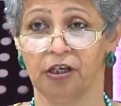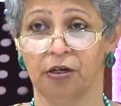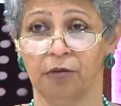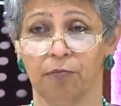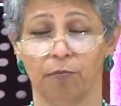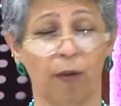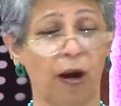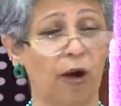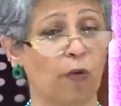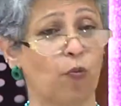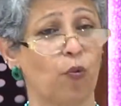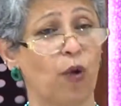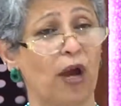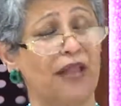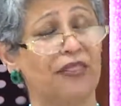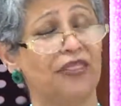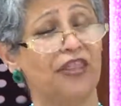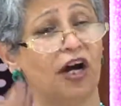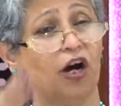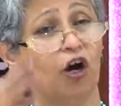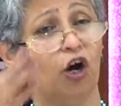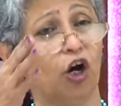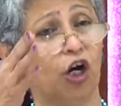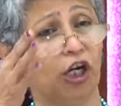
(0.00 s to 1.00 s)
But when
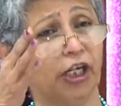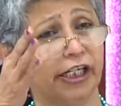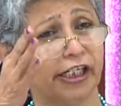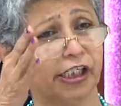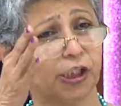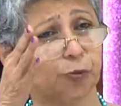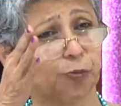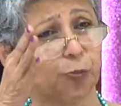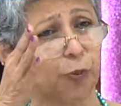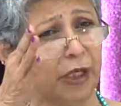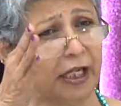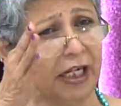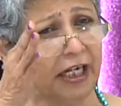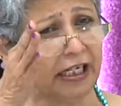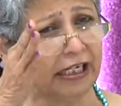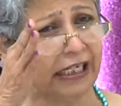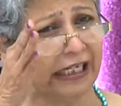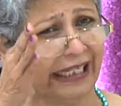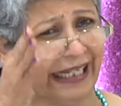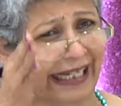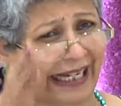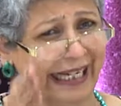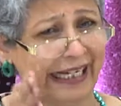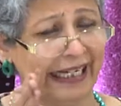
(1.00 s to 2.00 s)
the Holy Spirit
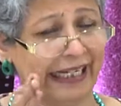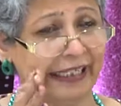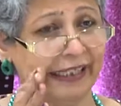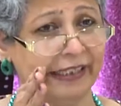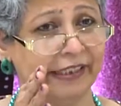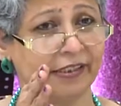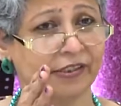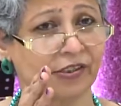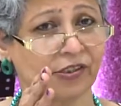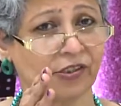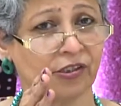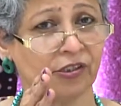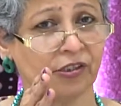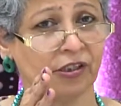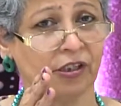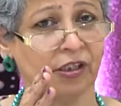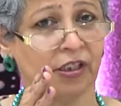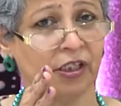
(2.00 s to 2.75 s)
leads,